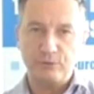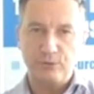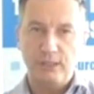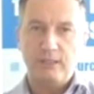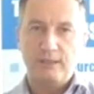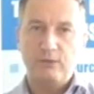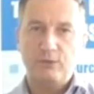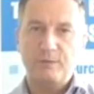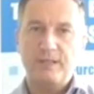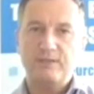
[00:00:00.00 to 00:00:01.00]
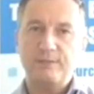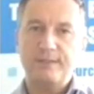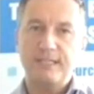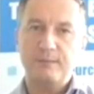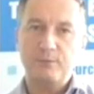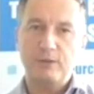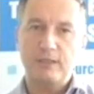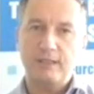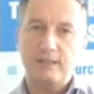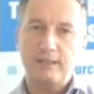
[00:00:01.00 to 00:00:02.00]
So spend some time
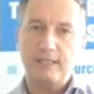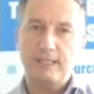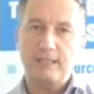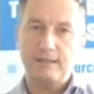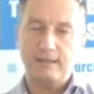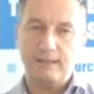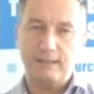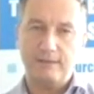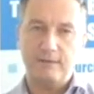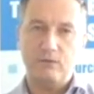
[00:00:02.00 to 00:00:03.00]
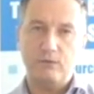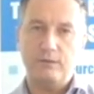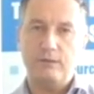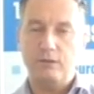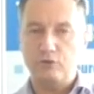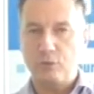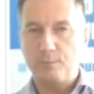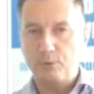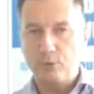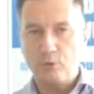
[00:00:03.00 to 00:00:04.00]
looking at the
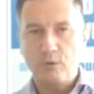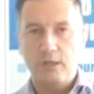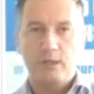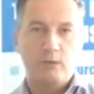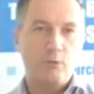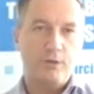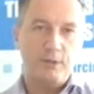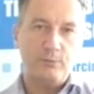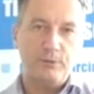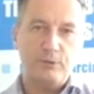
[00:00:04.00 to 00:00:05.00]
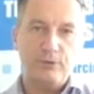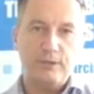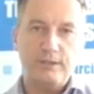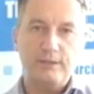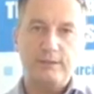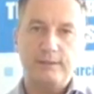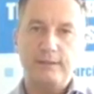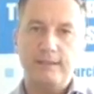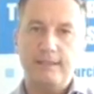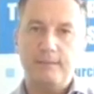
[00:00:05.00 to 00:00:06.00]
job role, what they'll be doing,
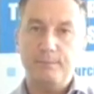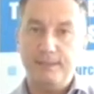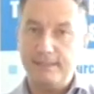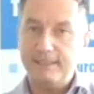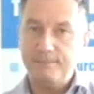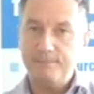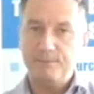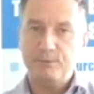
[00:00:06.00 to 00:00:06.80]
meet the team.